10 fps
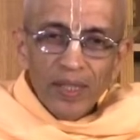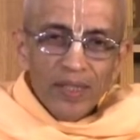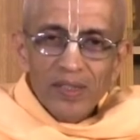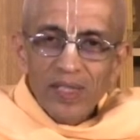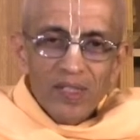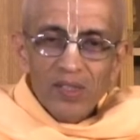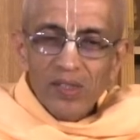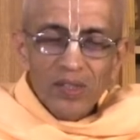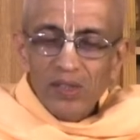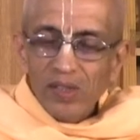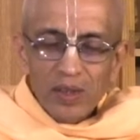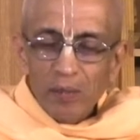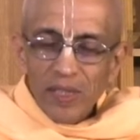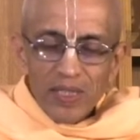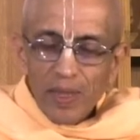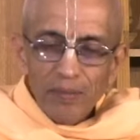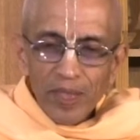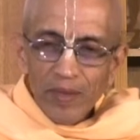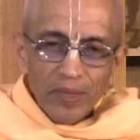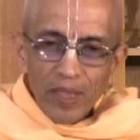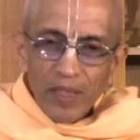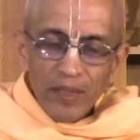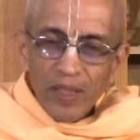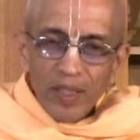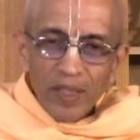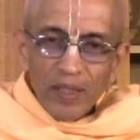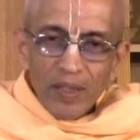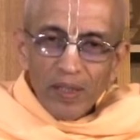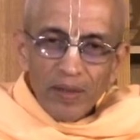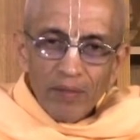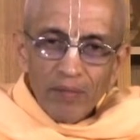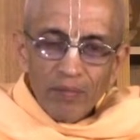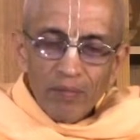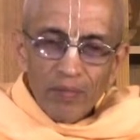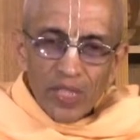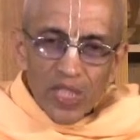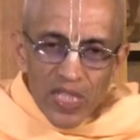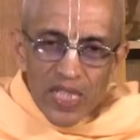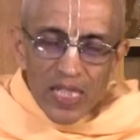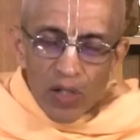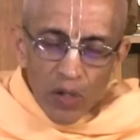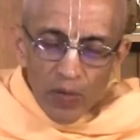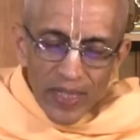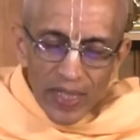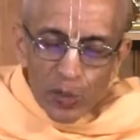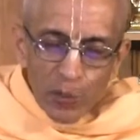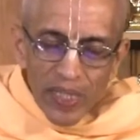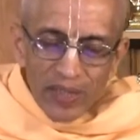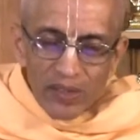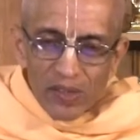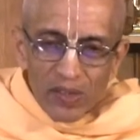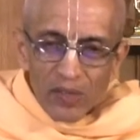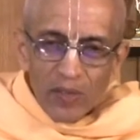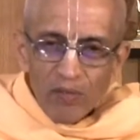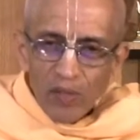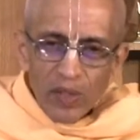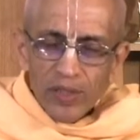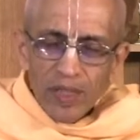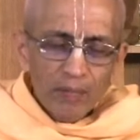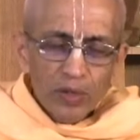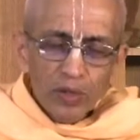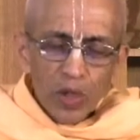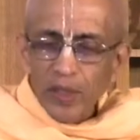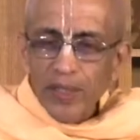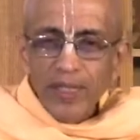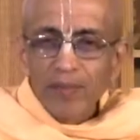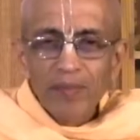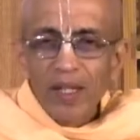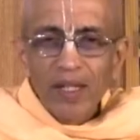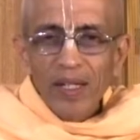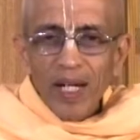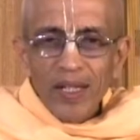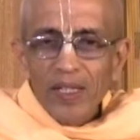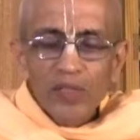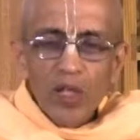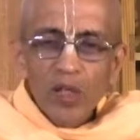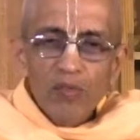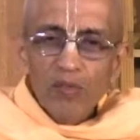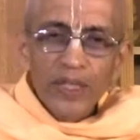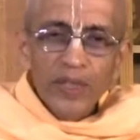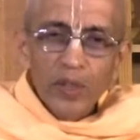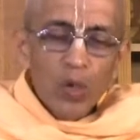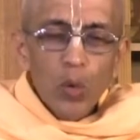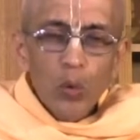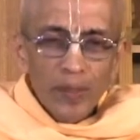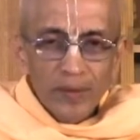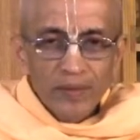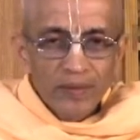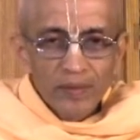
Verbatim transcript: It is just uh, simply something we uh, see or we experience for some short time and it's all finished over